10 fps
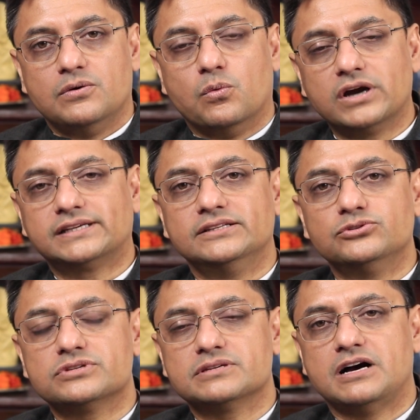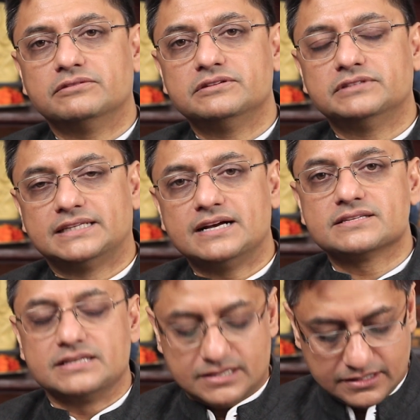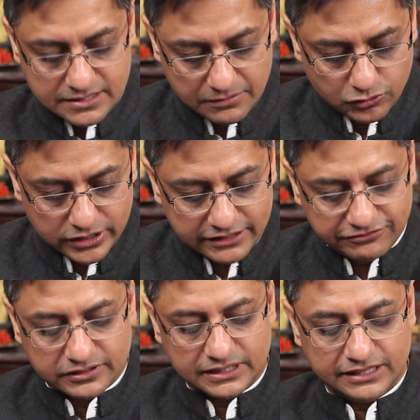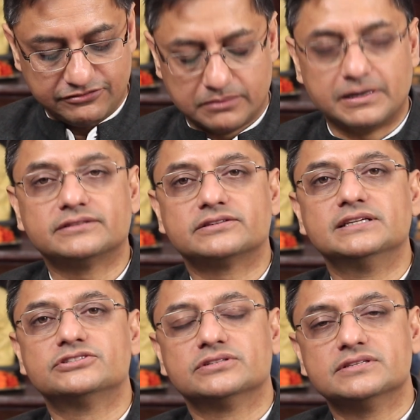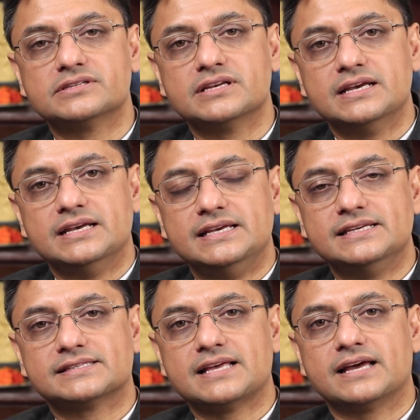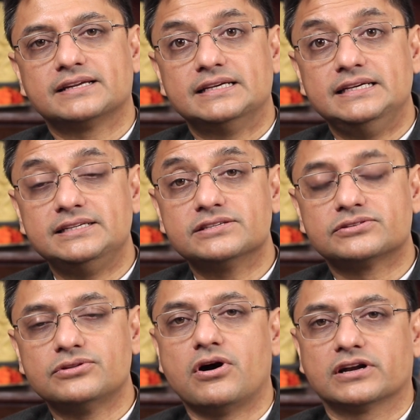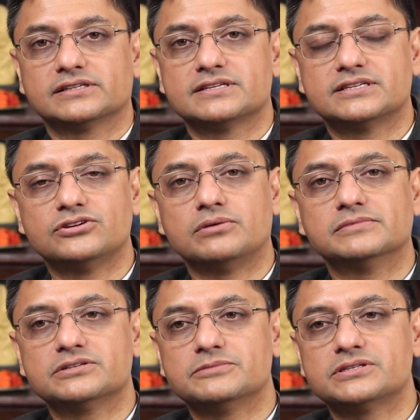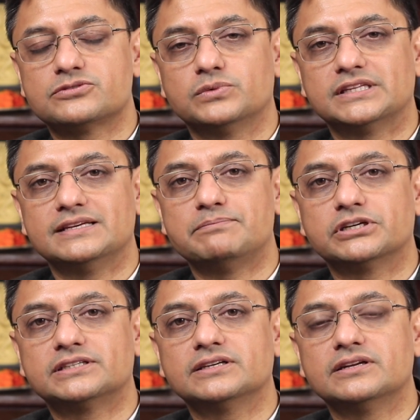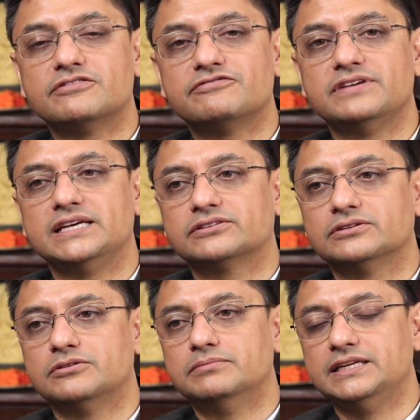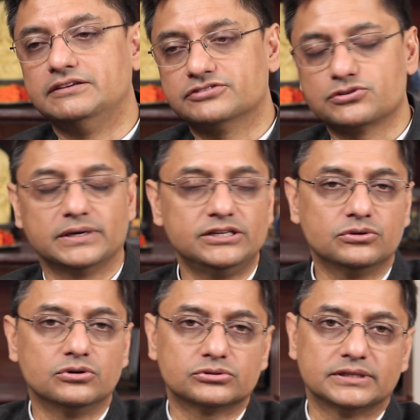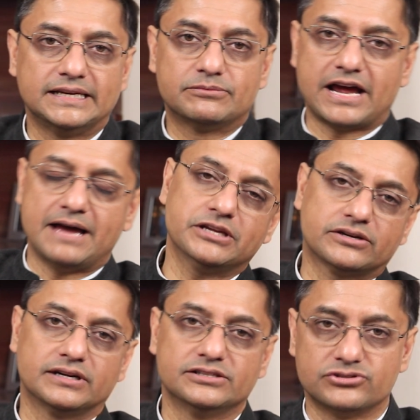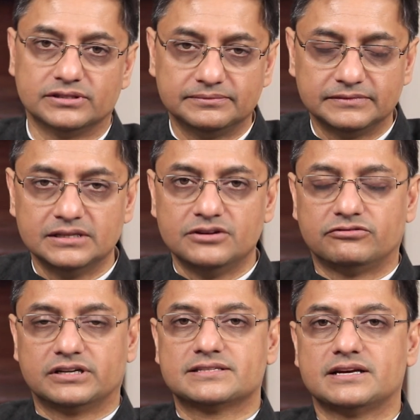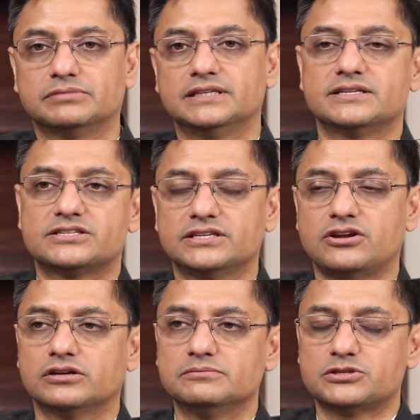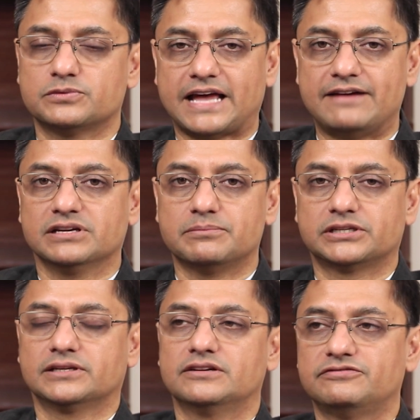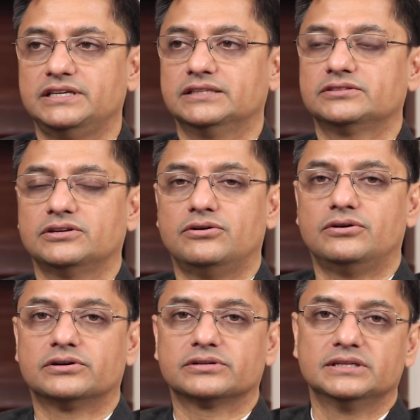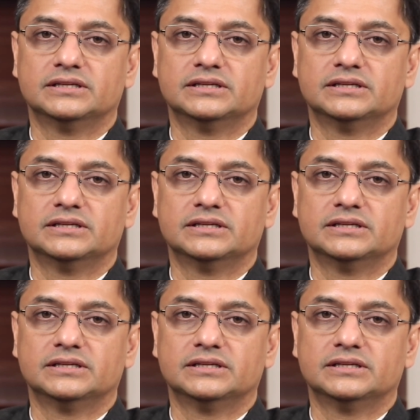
What Hinduism, however, does is somewhat differently from other religions is that it is not synonymous with a particular faith or belief. So when you go to an Abrahamic religion, for example, it is synonymous with having a particular faith or